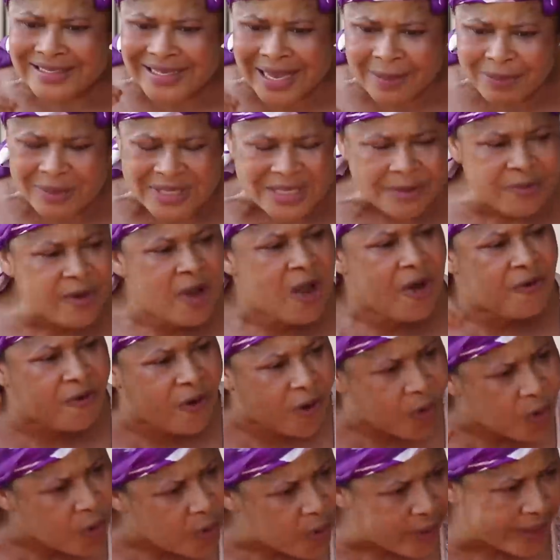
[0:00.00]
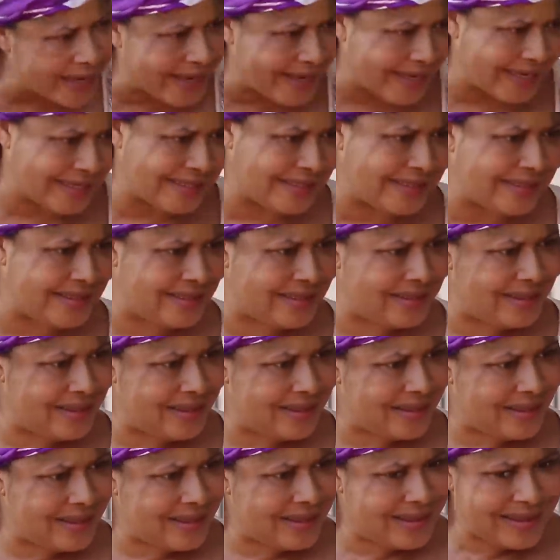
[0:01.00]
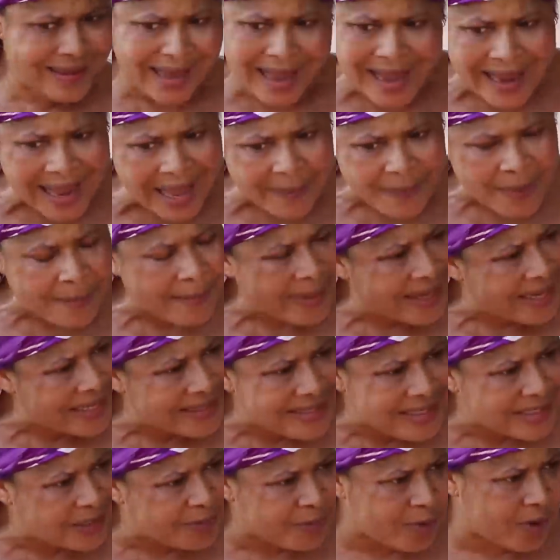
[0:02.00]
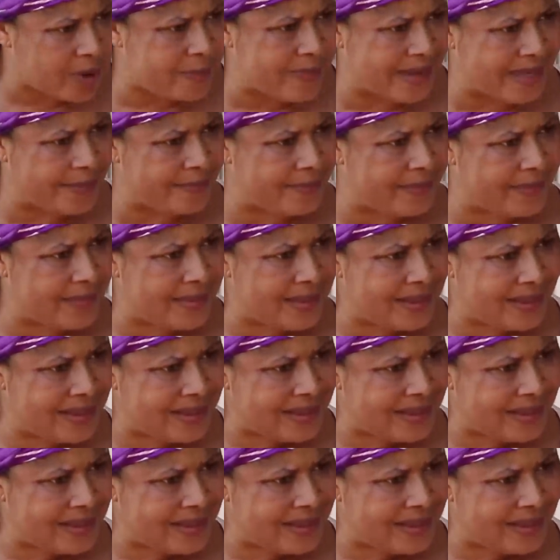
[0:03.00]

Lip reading: accept him for who he is. And help him manage his problem.